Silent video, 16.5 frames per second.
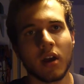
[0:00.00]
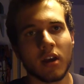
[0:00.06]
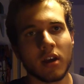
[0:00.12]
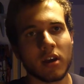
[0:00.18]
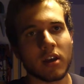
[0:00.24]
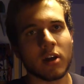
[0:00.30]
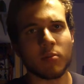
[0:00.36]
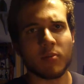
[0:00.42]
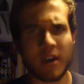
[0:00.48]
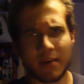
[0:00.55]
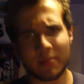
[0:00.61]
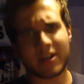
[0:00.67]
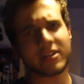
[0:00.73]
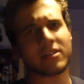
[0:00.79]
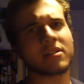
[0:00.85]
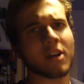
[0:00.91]
you know, make
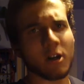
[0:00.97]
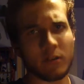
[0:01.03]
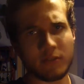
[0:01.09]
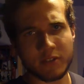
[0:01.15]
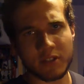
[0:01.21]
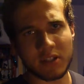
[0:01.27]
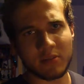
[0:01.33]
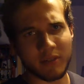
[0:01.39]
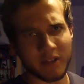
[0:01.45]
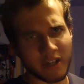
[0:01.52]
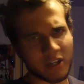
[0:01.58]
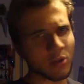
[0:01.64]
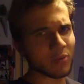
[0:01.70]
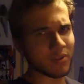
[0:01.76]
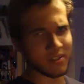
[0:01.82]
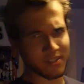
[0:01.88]
myself seem like I
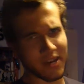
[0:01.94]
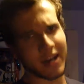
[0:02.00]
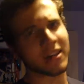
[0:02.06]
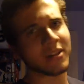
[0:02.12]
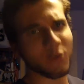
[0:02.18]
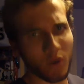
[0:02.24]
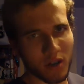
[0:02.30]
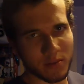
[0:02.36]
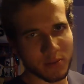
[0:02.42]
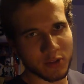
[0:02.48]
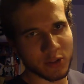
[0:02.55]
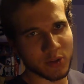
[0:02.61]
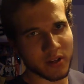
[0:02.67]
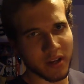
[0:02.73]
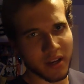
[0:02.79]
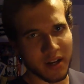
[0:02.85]
know exactly what I'm
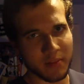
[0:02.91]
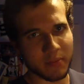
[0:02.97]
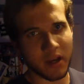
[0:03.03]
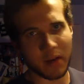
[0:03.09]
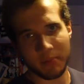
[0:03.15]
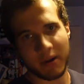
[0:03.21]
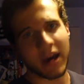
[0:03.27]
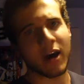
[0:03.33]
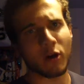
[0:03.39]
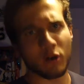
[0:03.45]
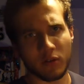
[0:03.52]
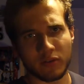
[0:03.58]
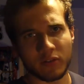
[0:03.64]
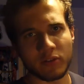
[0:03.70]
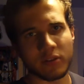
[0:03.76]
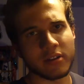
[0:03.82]
doing and I'm, I'm
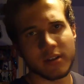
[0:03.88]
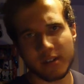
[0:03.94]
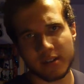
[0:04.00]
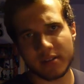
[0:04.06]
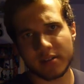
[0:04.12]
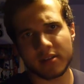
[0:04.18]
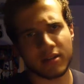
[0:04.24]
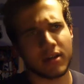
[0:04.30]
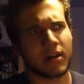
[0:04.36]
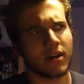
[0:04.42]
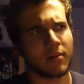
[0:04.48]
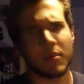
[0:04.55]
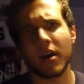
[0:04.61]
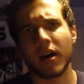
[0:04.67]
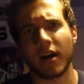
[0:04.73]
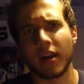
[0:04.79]
powerful. It's,
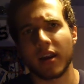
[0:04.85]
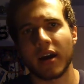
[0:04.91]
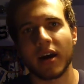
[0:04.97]
I'm not.